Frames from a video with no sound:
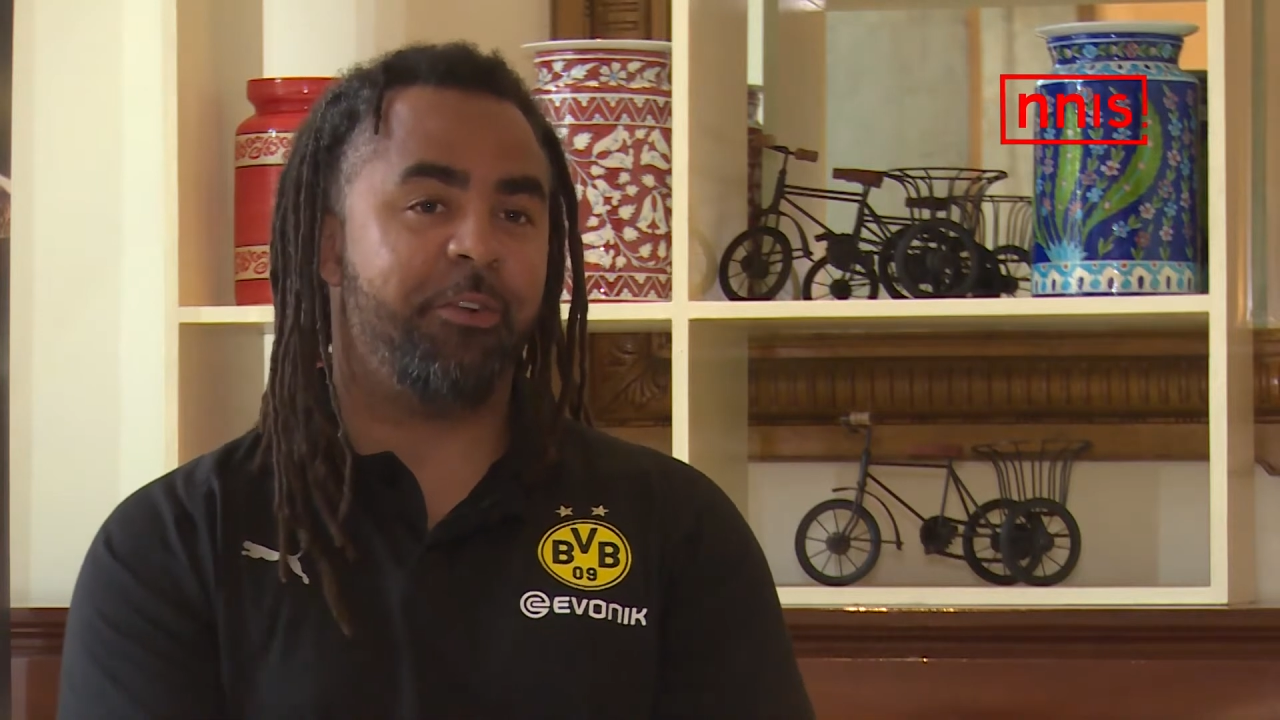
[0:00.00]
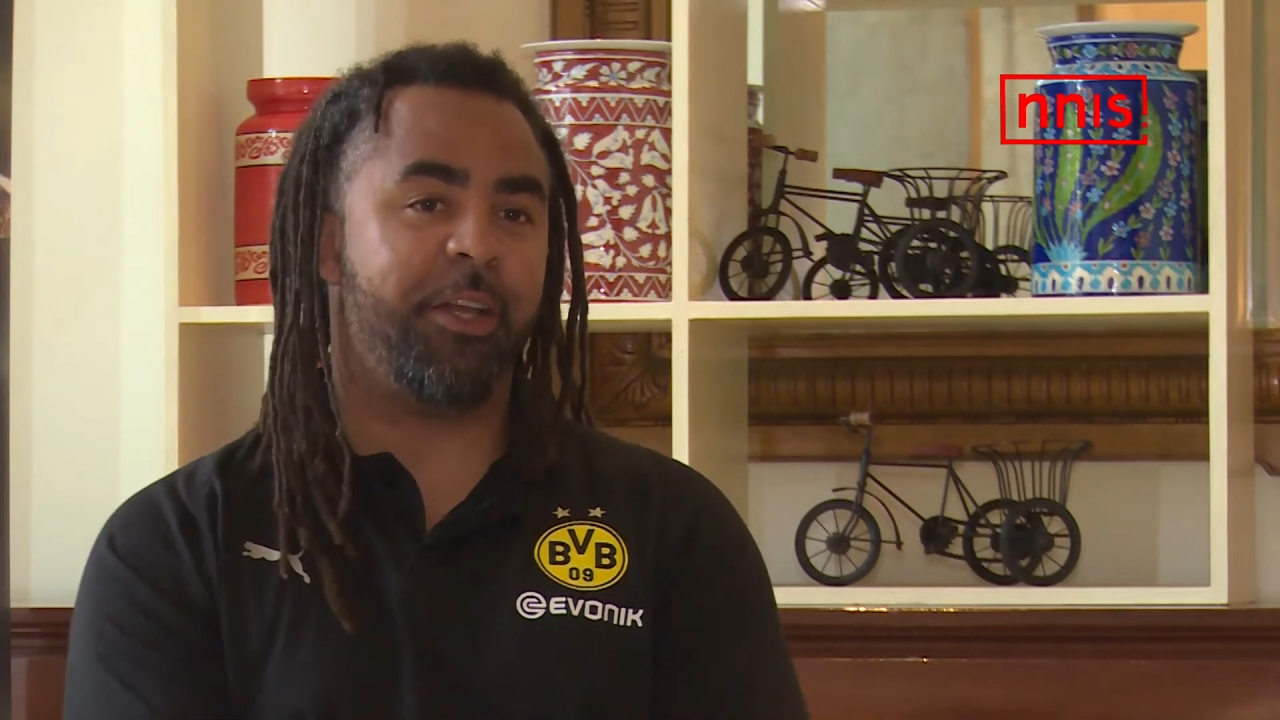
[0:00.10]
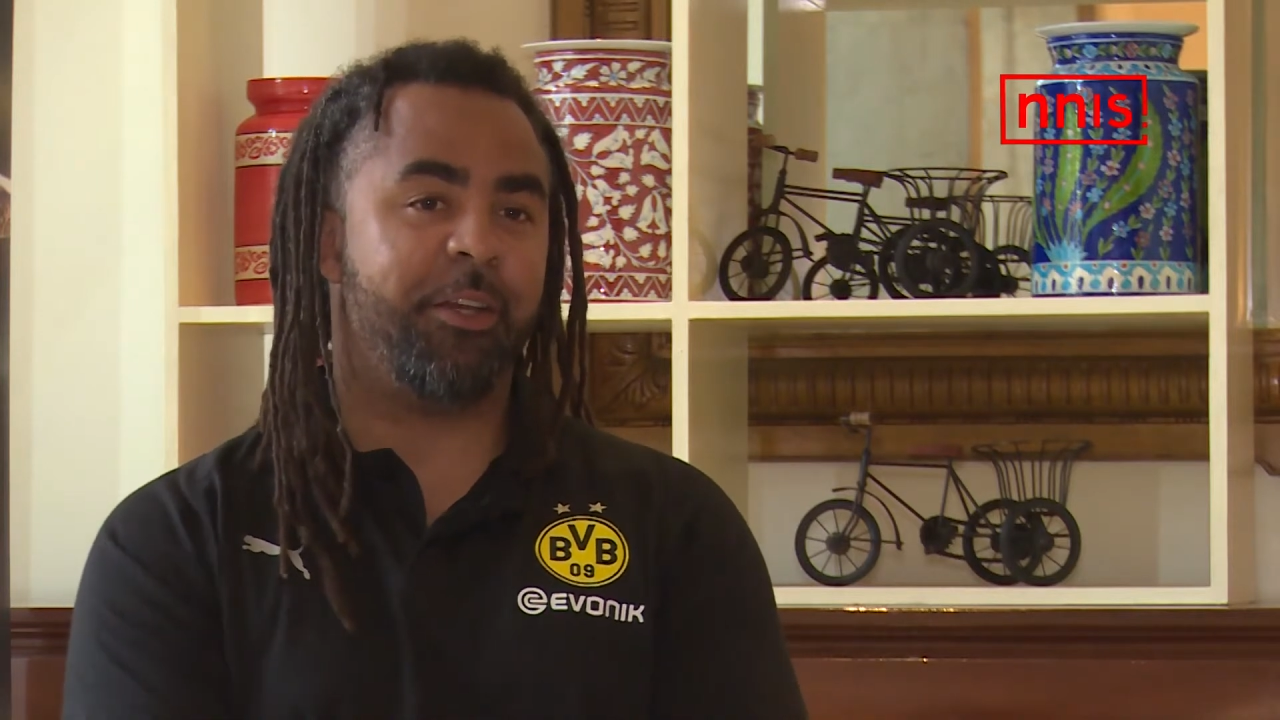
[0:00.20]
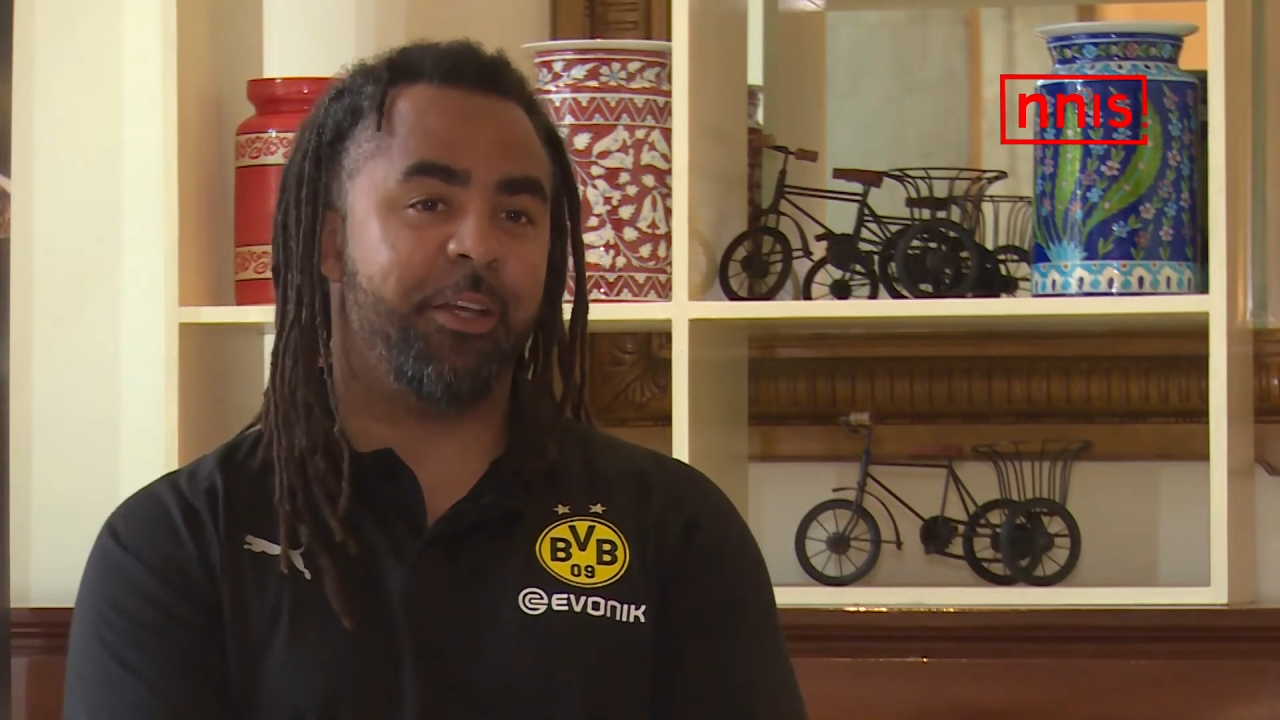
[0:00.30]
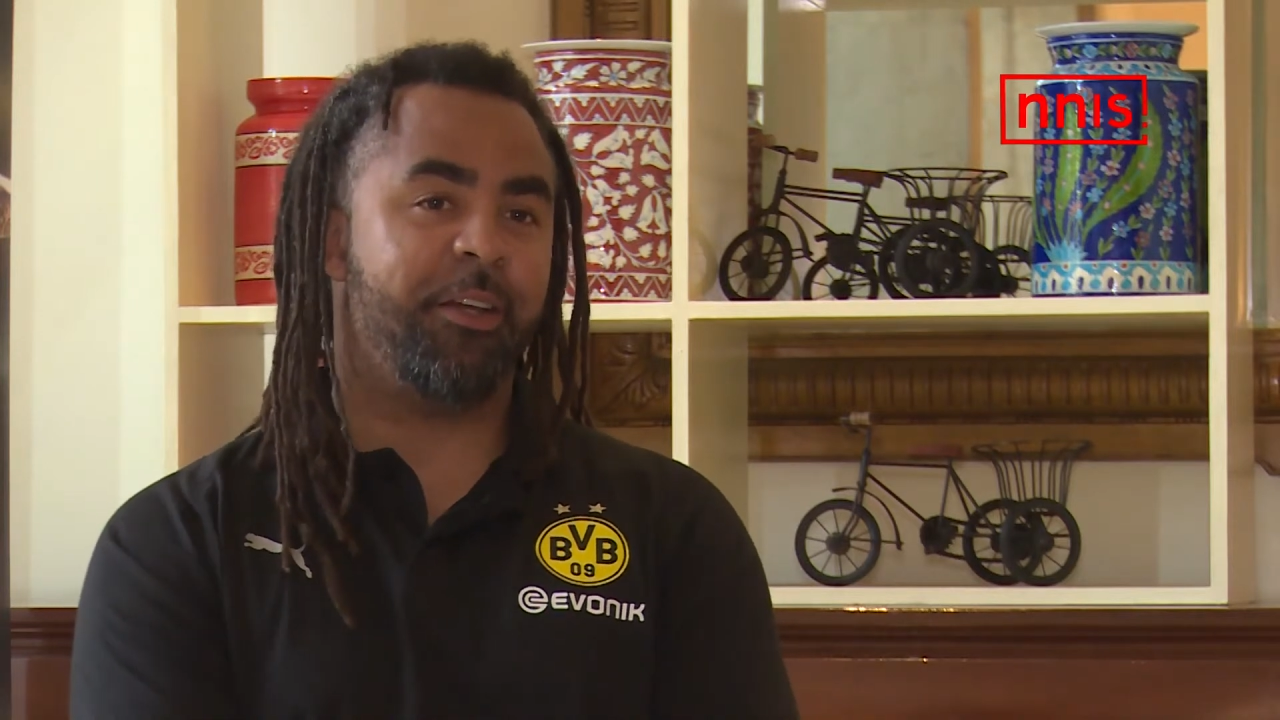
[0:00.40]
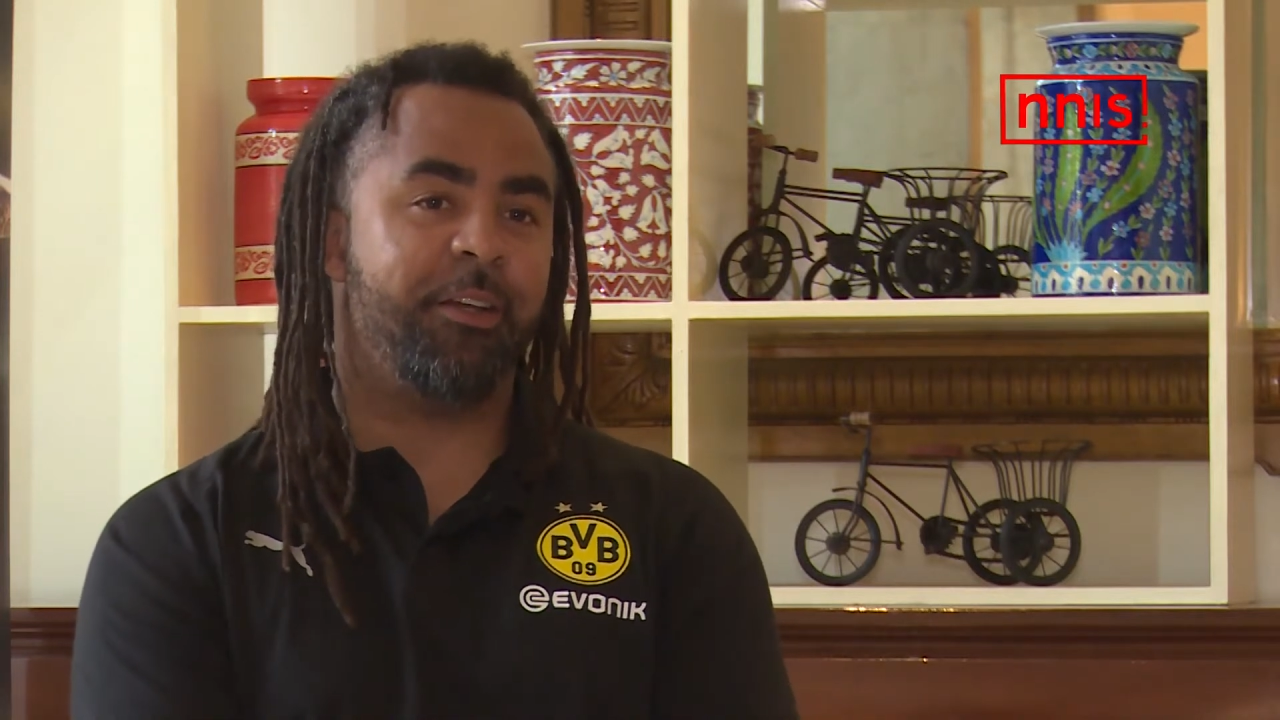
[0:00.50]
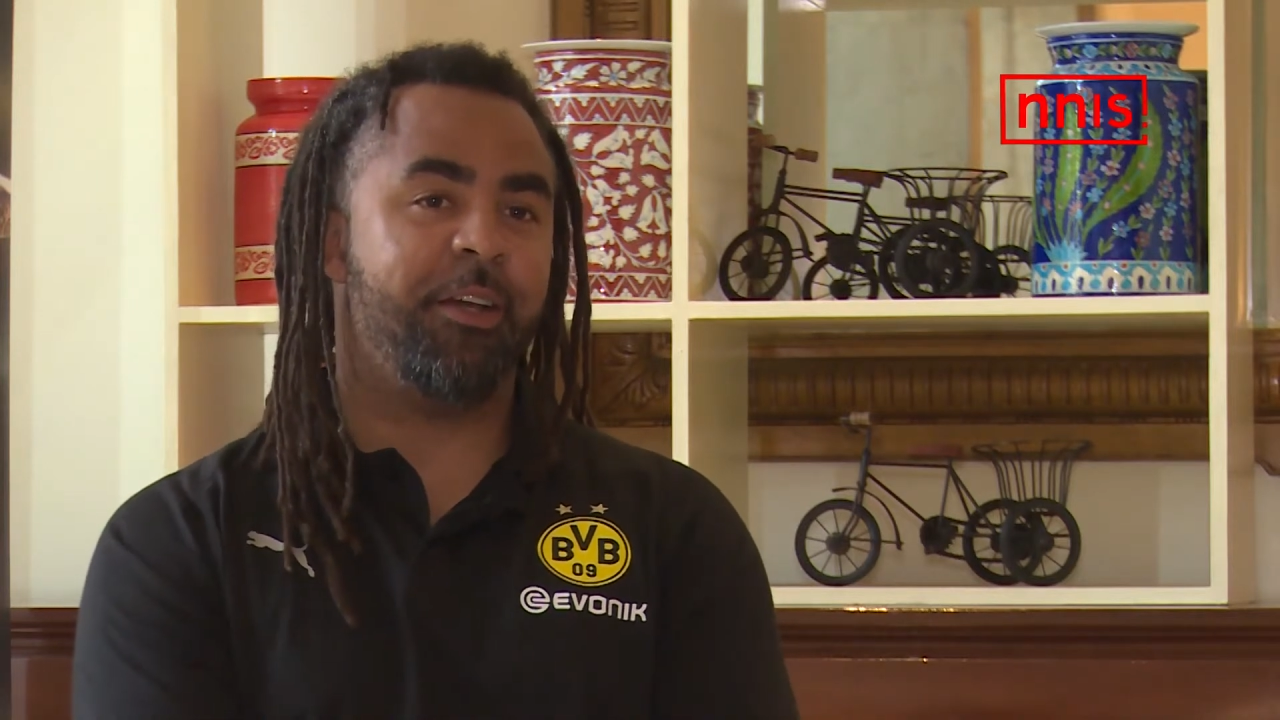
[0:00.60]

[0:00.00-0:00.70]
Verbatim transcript: regular